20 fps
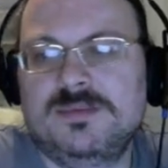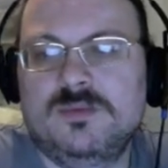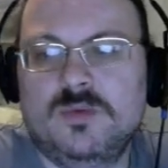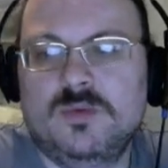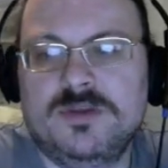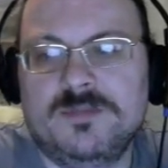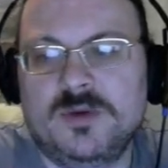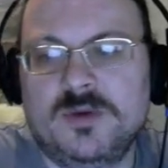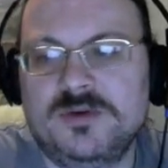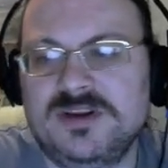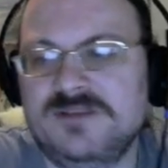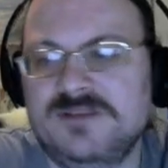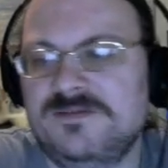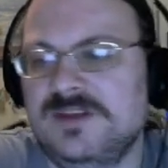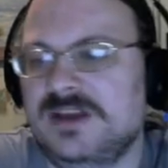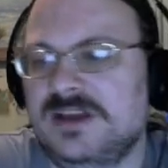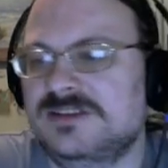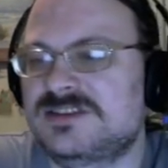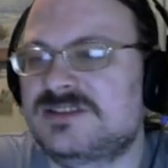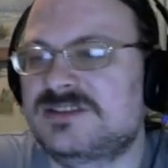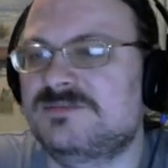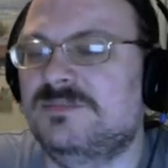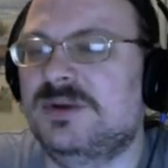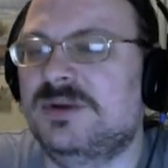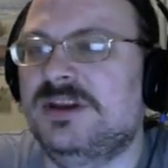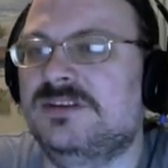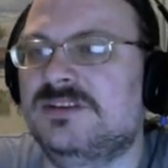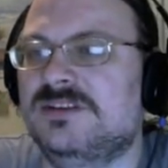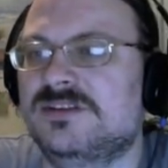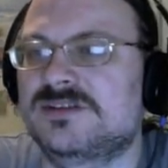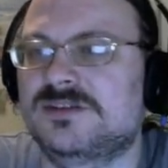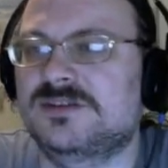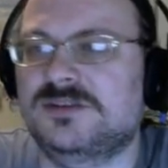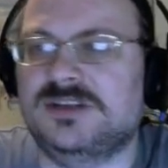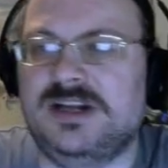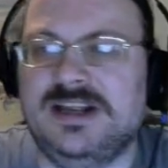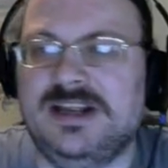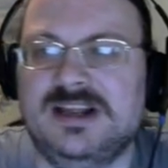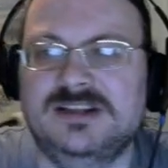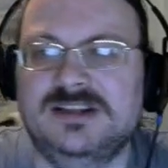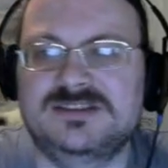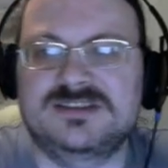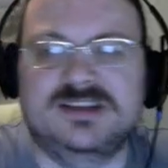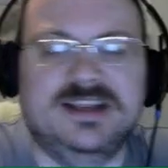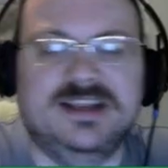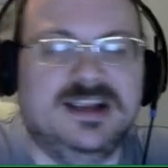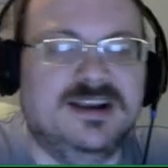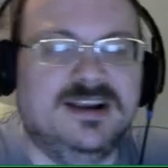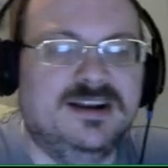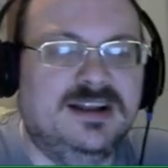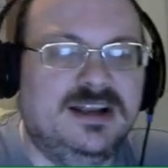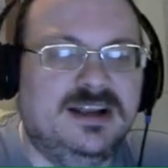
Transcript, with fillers: with Modiphius, but it does look like it's like...